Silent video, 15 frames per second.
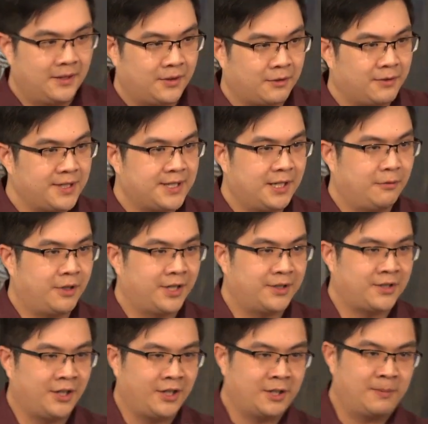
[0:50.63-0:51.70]
The reason I want to
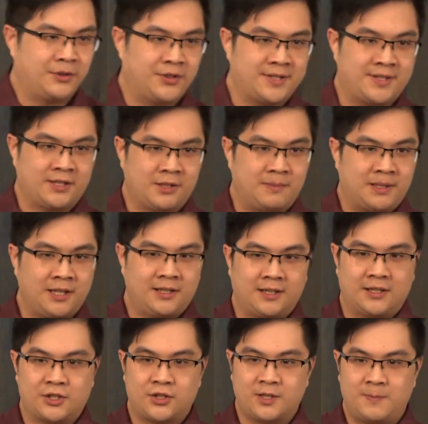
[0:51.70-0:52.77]
talk about this in the beginning
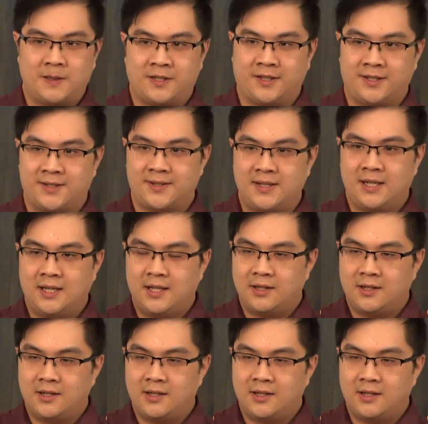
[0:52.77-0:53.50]
is just because